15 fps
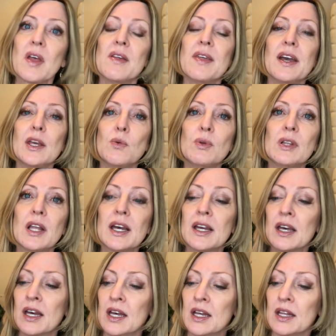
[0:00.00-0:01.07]
that you would
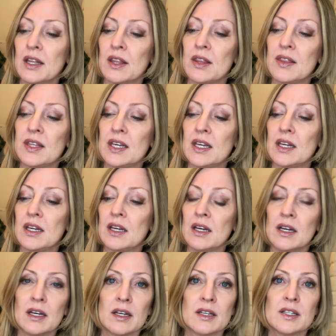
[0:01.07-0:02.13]
like the
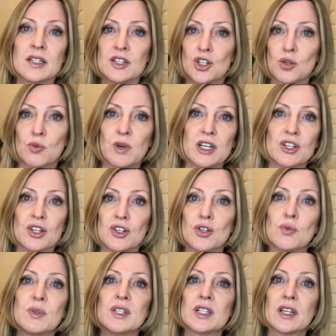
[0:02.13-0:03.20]
situation
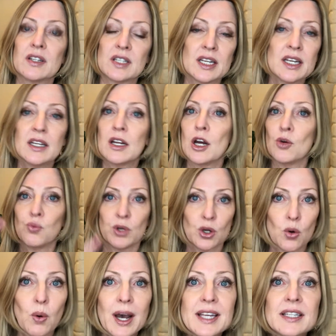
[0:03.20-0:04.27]
to result in, a
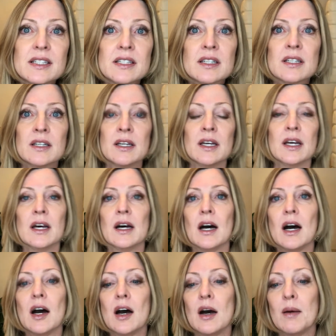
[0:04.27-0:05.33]
request,
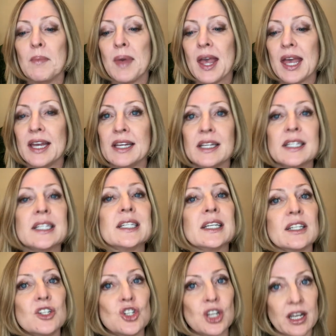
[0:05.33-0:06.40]
um, a
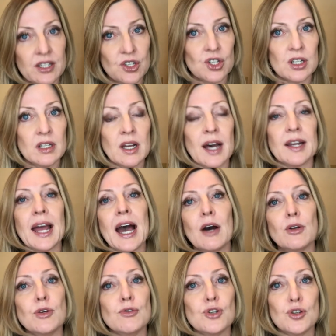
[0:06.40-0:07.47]
suggestion on how
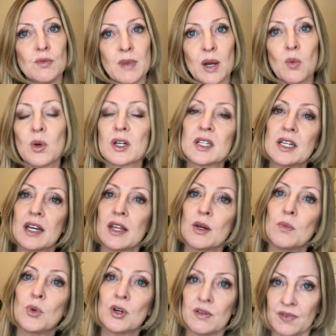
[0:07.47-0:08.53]
you two might work
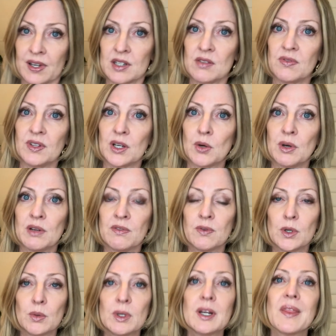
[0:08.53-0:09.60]
together more effectively going
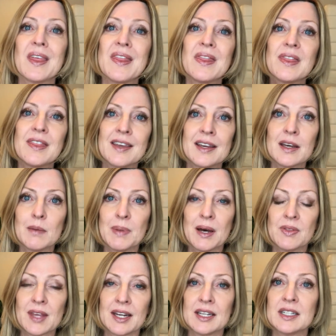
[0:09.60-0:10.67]
forward, then think
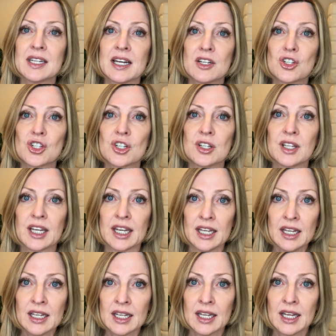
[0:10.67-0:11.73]
about that intentionally